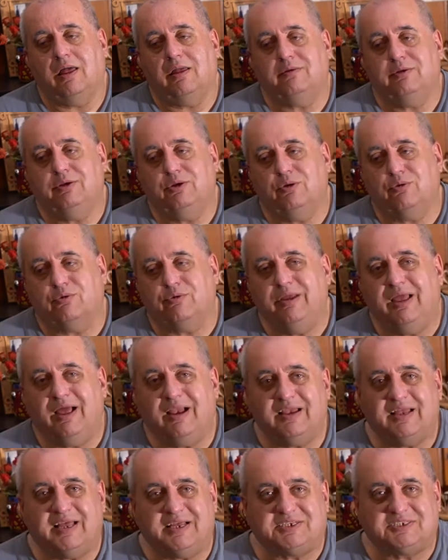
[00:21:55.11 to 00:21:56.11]
you know,
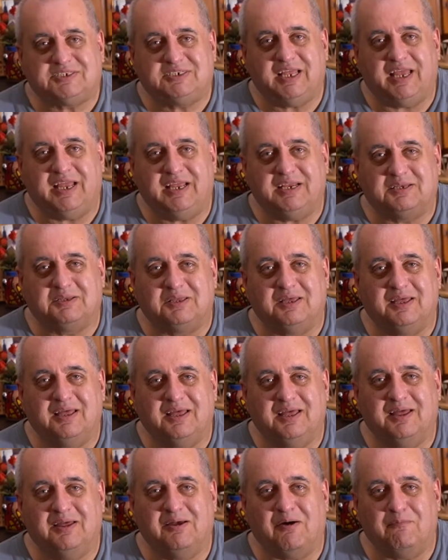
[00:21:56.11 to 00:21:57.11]
real estate
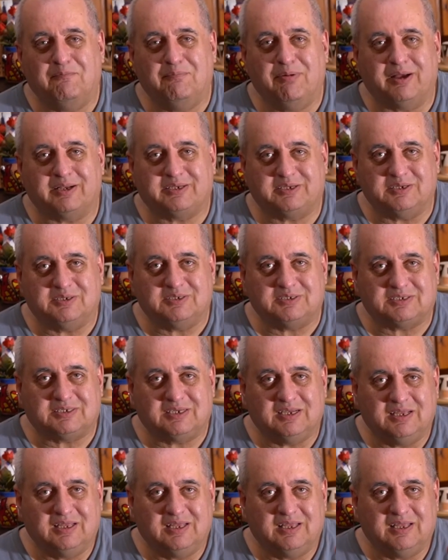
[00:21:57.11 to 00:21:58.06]
of buttons,